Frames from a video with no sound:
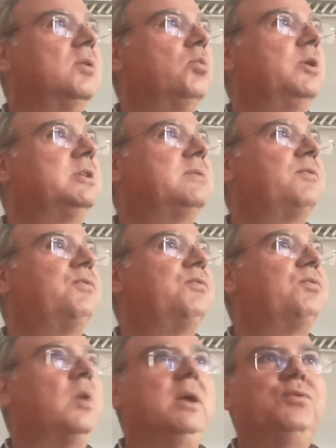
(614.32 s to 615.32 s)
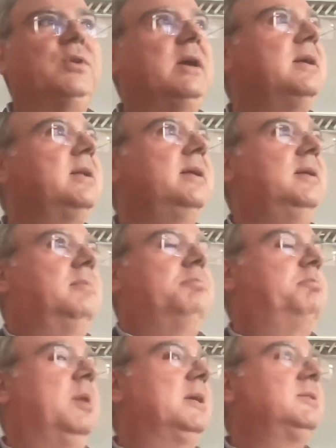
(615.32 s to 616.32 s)
which quite frankly
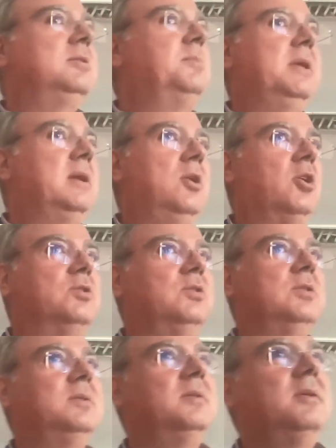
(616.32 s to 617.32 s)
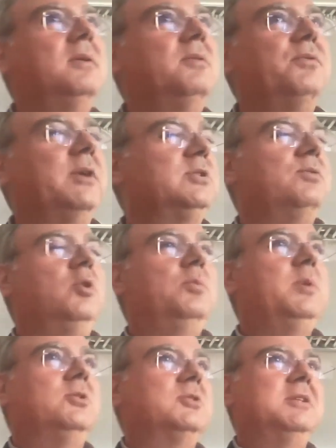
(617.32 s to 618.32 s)
puzzled me a lot. First of
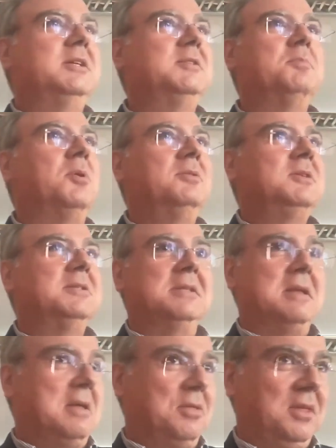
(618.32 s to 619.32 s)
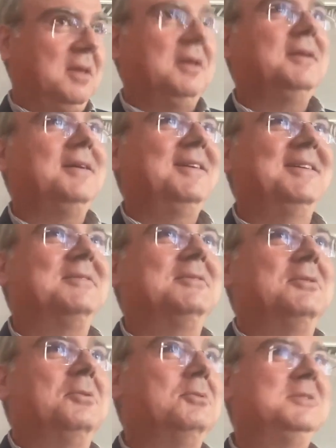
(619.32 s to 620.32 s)
all, because 6 months is nothing.
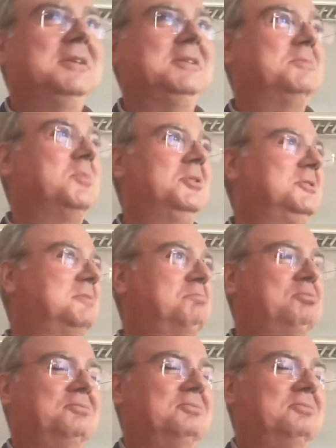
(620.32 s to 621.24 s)
So 6 months